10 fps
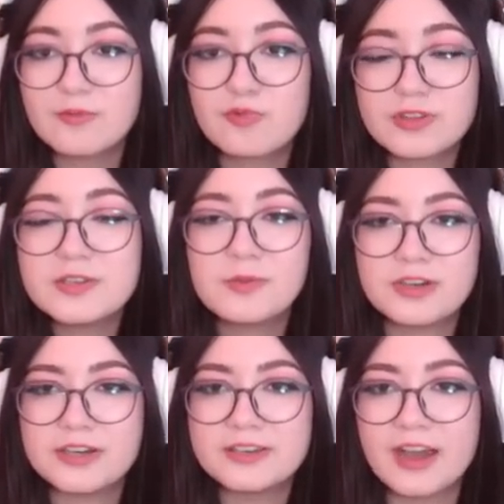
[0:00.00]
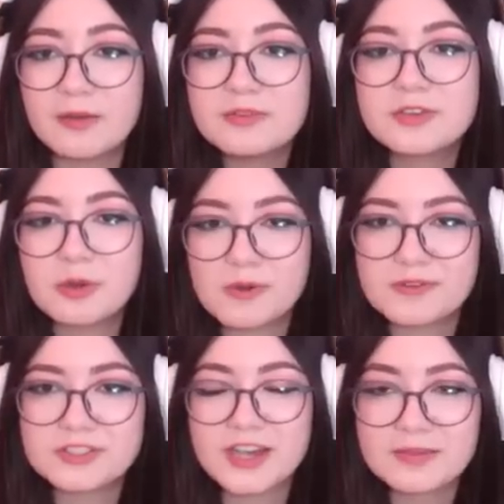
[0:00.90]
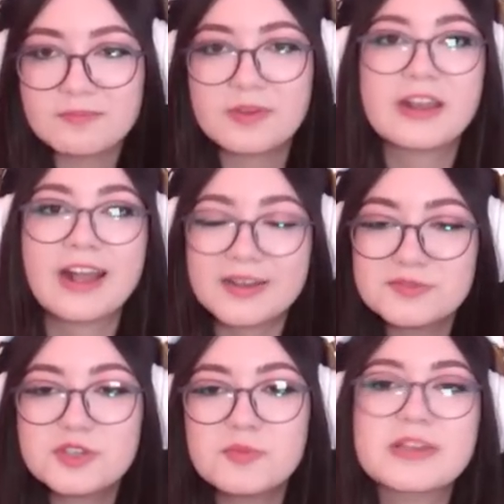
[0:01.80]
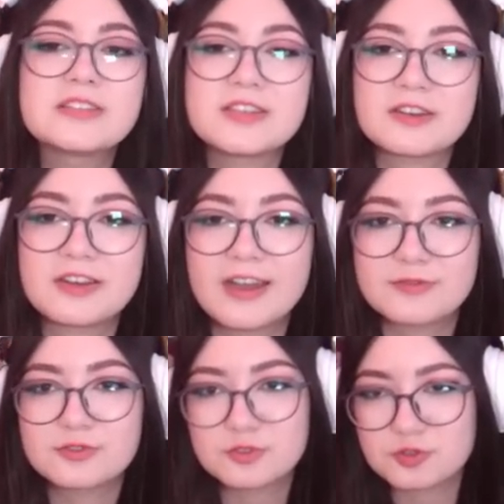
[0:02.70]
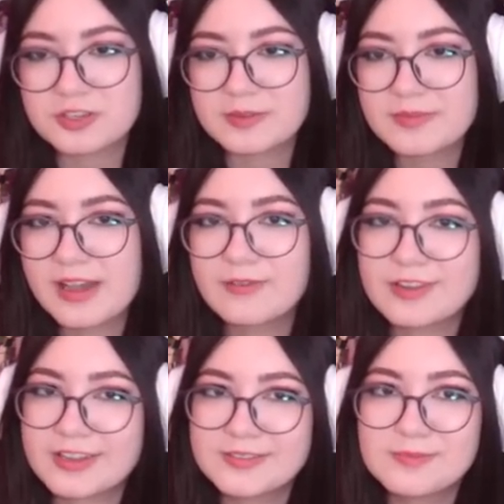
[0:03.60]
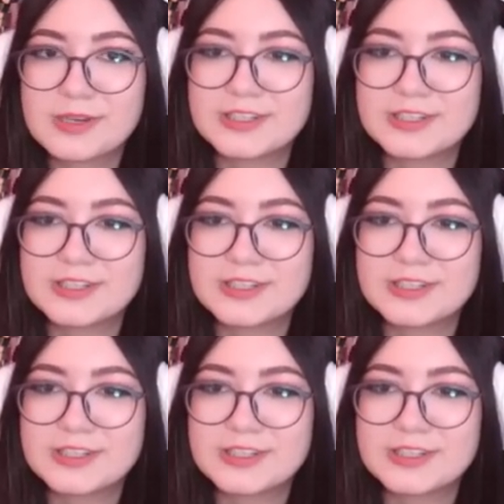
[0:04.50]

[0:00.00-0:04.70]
I really would. I would go overtime, but I have to go make dinner after stream every